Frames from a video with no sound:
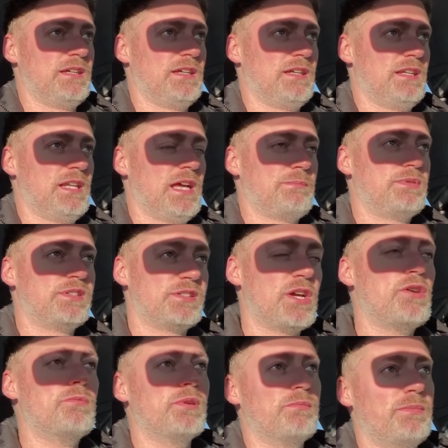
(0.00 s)

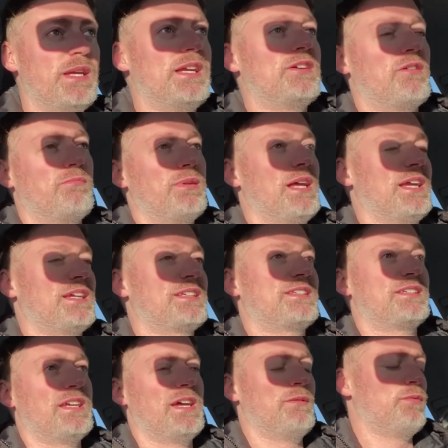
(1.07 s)
liposomal B
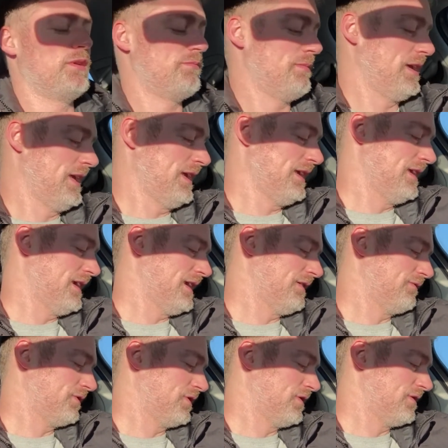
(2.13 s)
complex, and with me
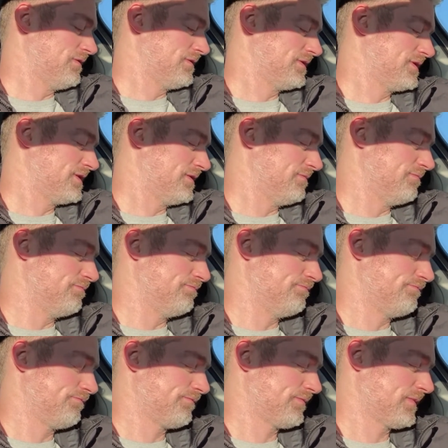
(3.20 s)
I've got some
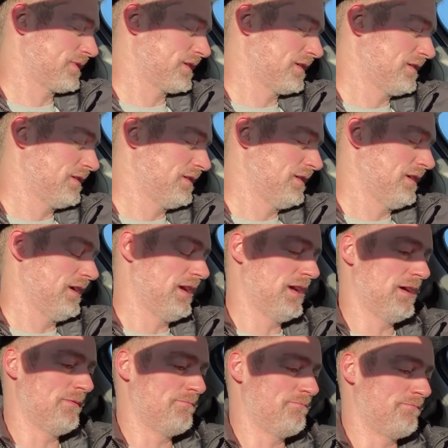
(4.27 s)

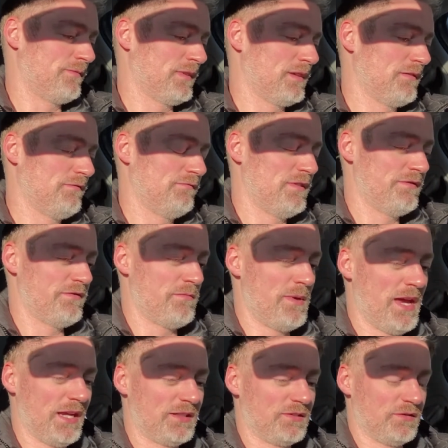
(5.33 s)

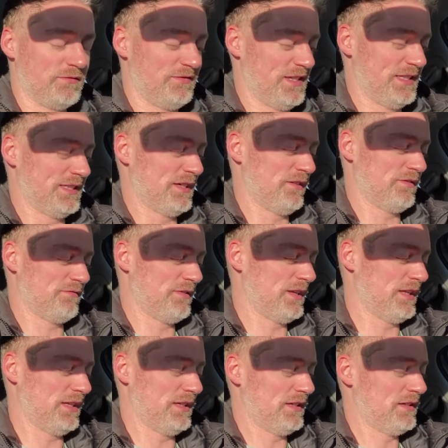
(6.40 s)
Vivamex or
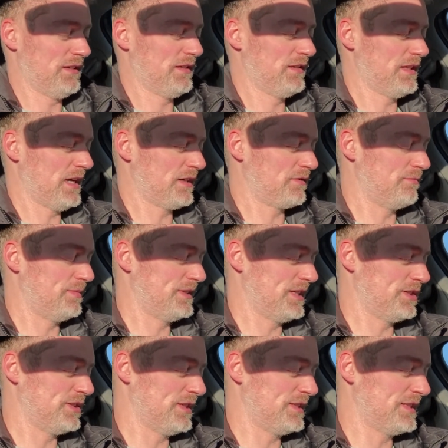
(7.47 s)
VSL3 that I could
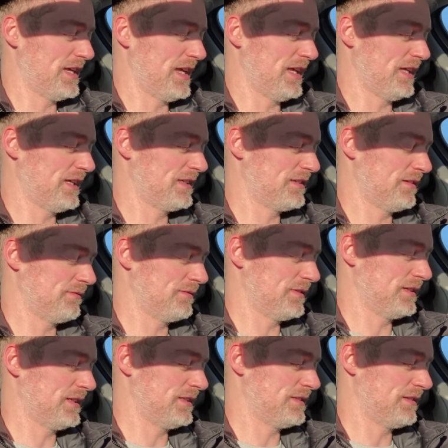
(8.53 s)
potentially take, so I
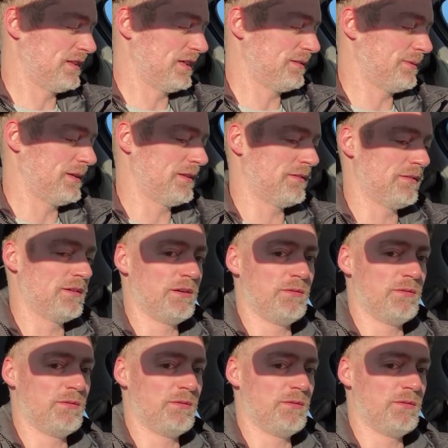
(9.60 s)
need to think whether I